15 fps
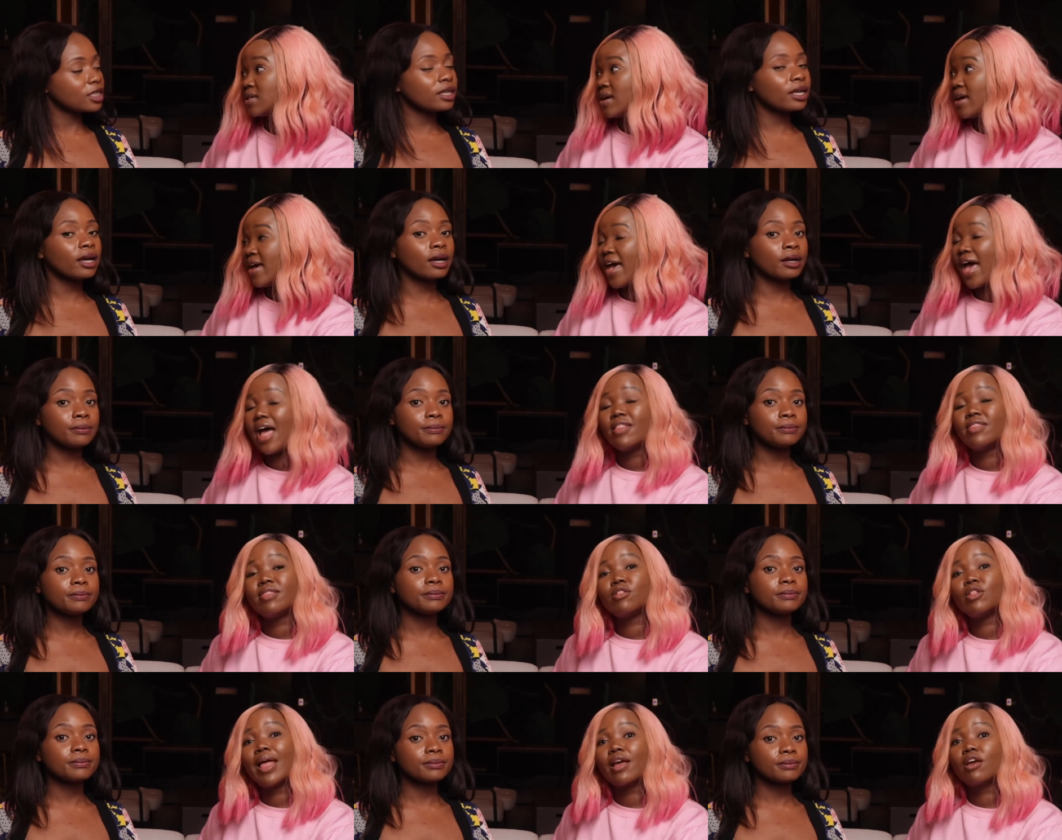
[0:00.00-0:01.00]
Speaker 1: Yeah. And
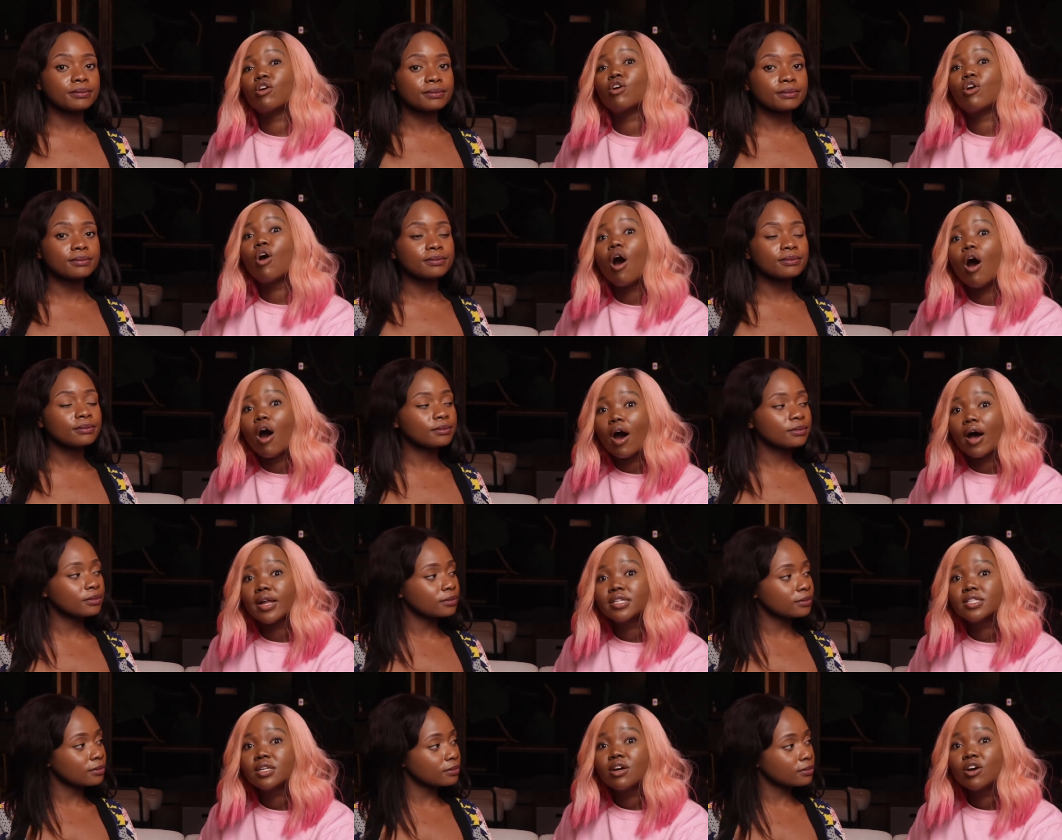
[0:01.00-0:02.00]
like
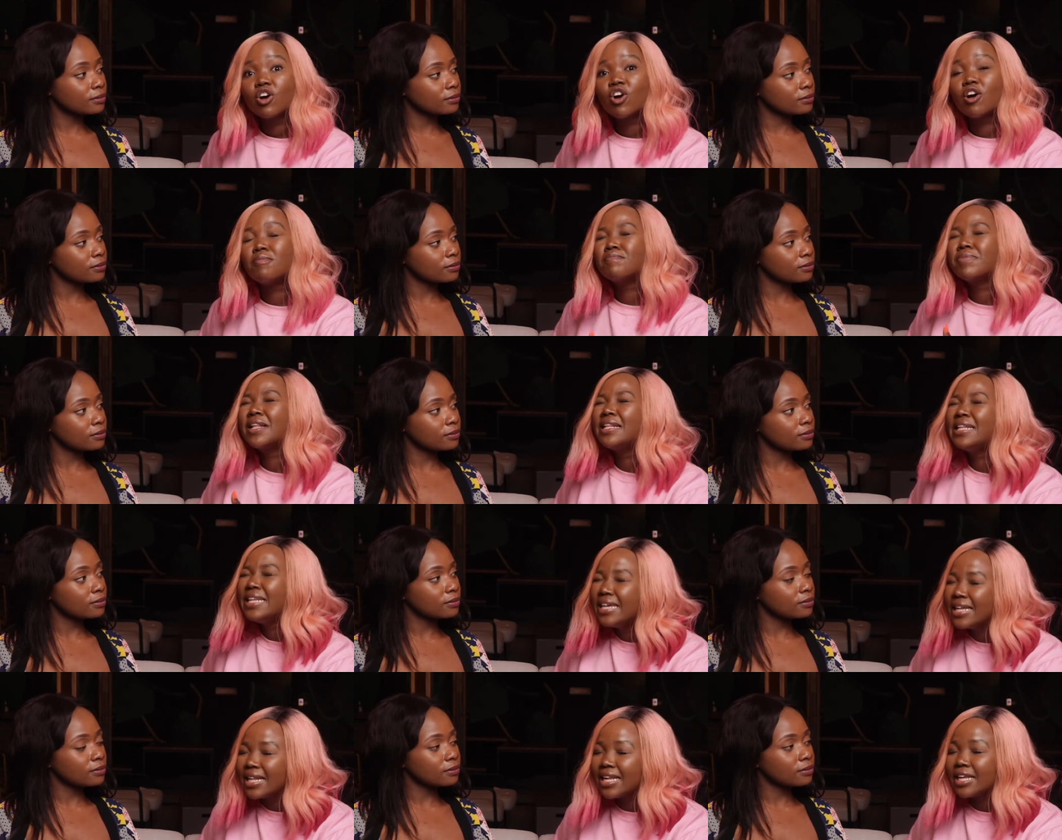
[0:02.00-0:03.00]
God
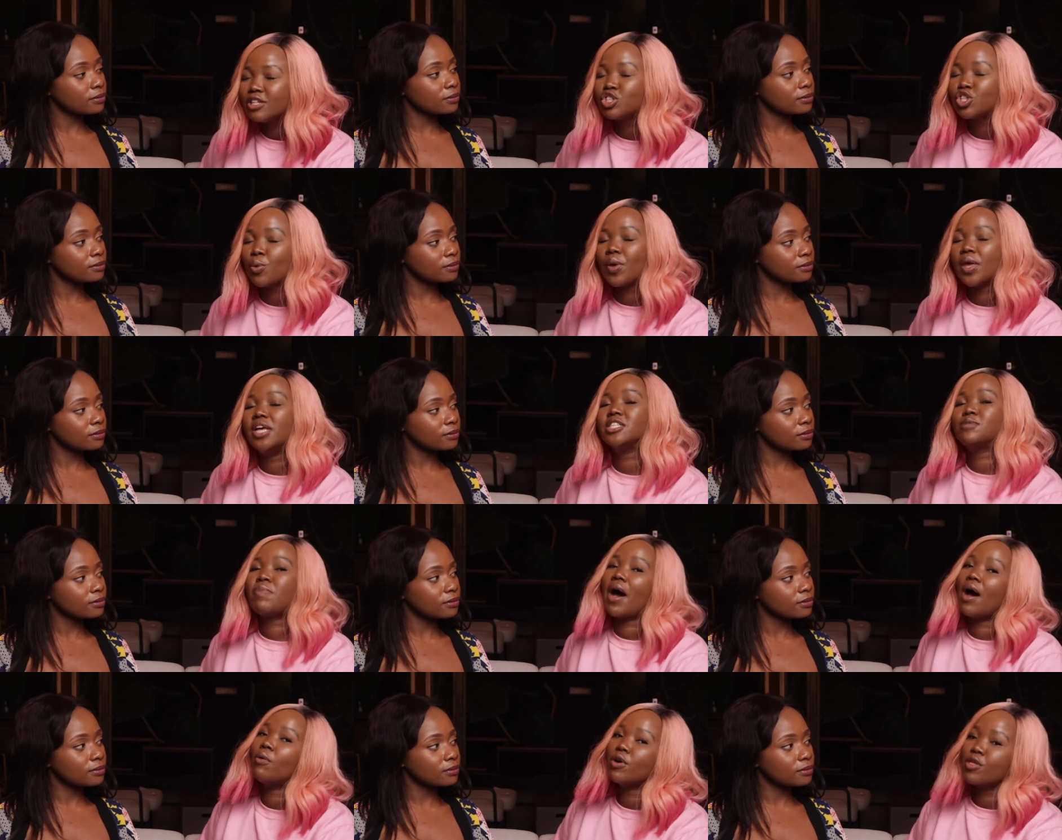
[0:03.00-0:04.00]
completely showing his
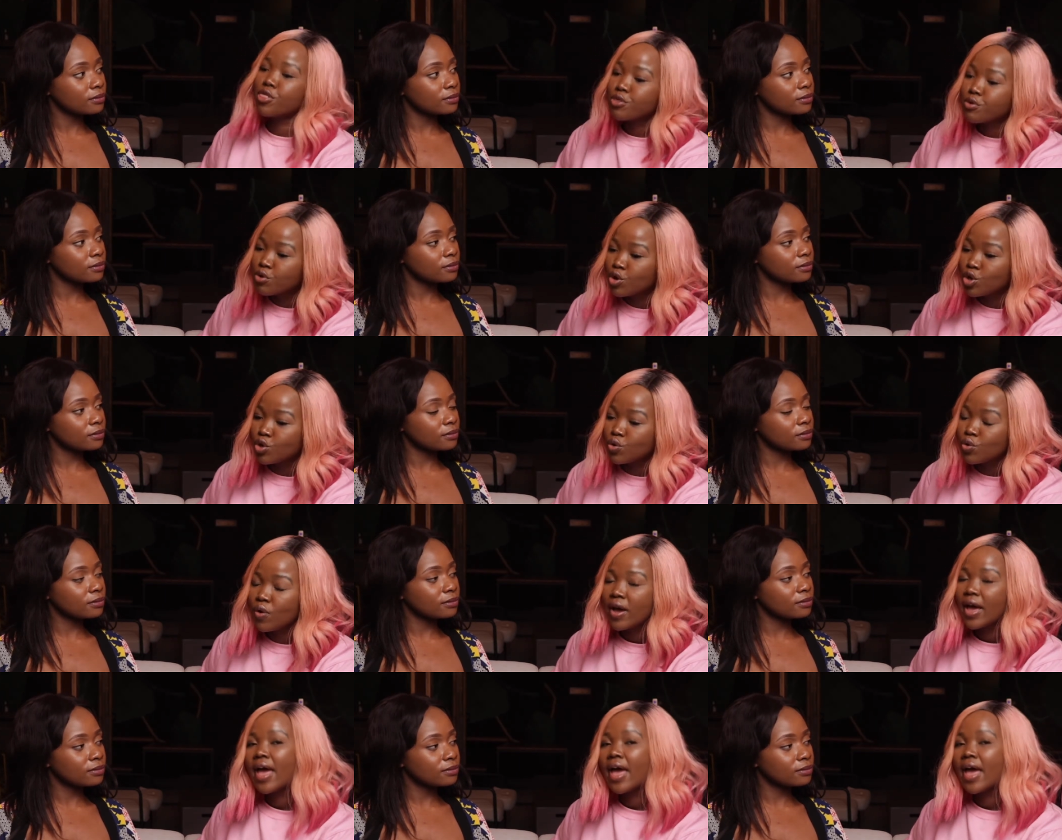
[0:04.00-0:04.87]
power through you